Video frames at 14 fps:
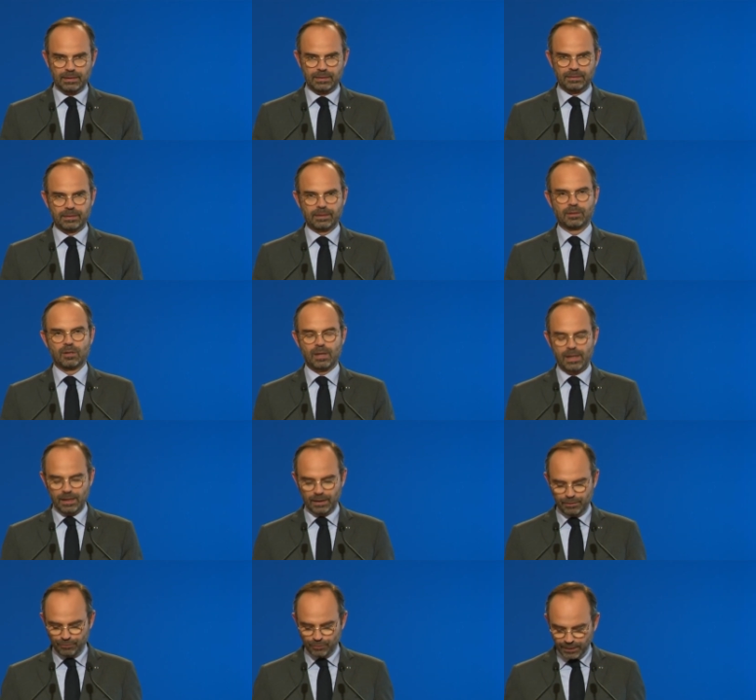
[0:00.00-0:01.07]
Cette colère,
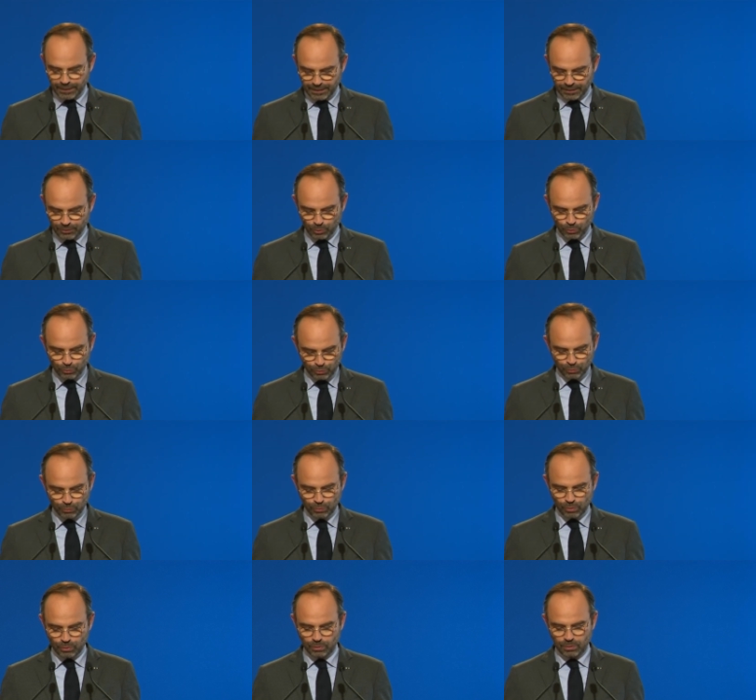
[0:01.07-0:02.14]
il faudrait être
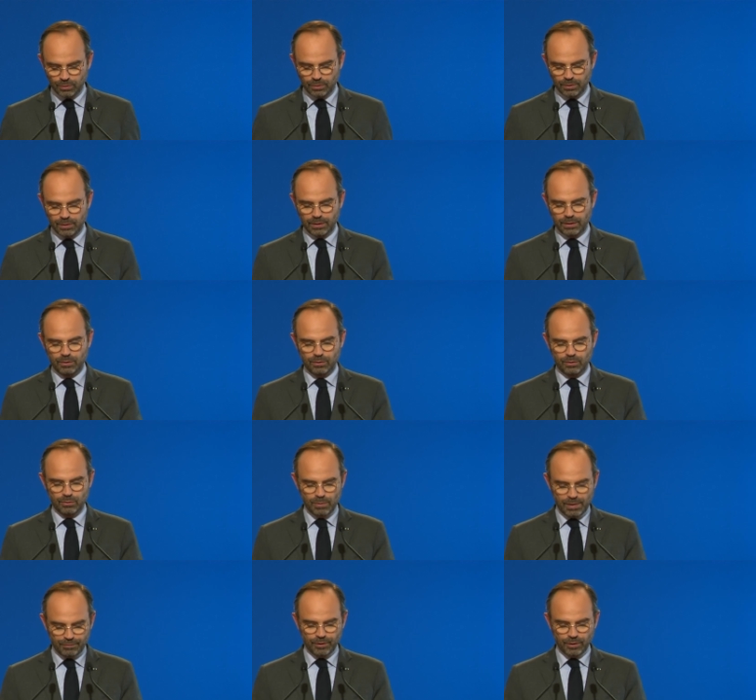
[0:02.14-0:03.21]
sourd You'd have to
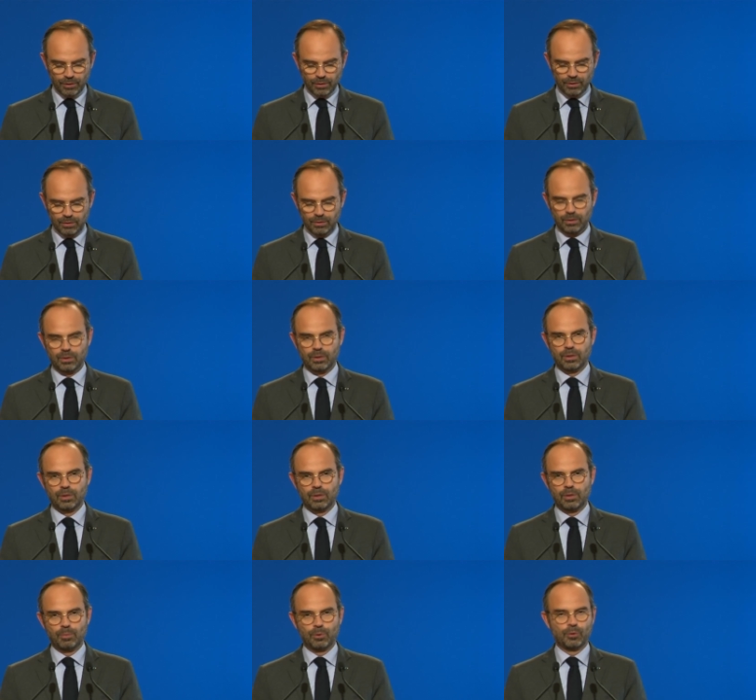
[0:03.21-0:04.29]
be deaf or
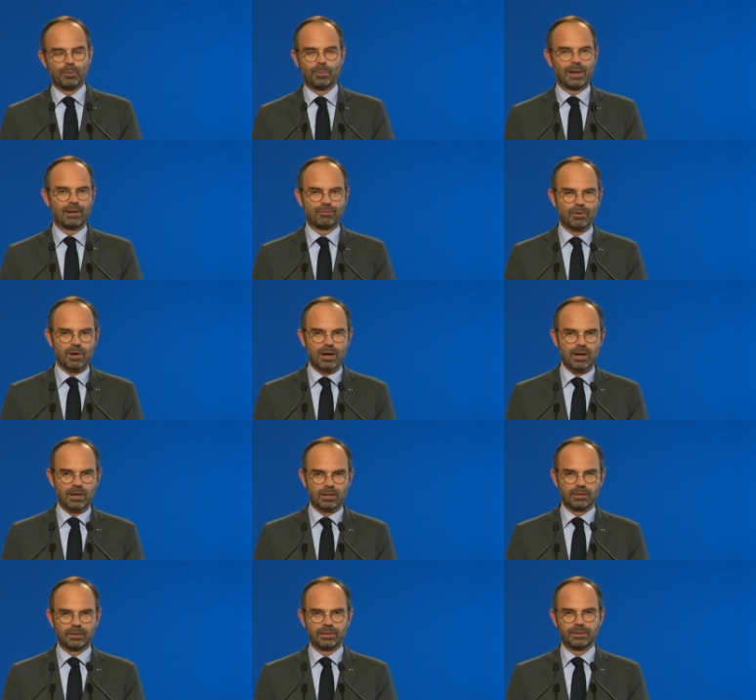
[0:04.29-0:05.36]
blind to
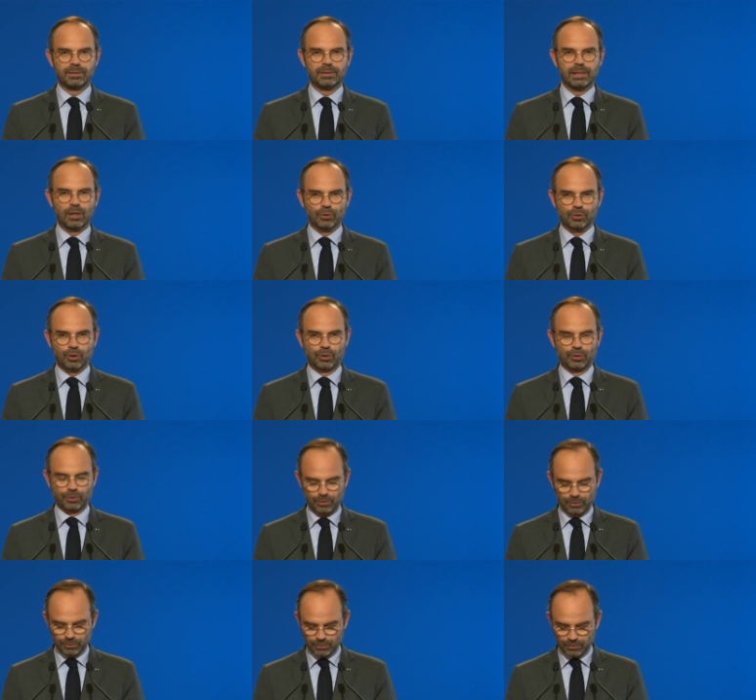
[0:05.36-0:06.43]
not hear the anger,
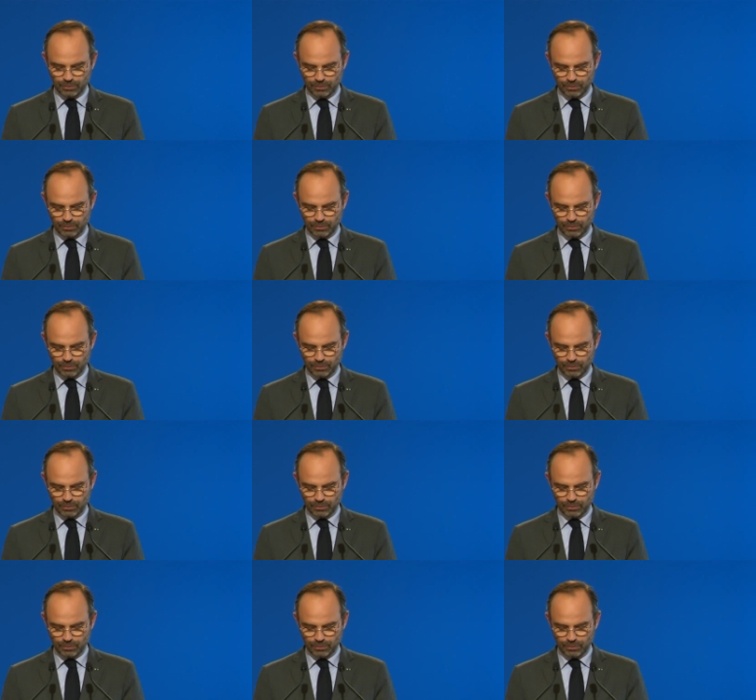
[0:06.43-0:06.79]
Prime Minister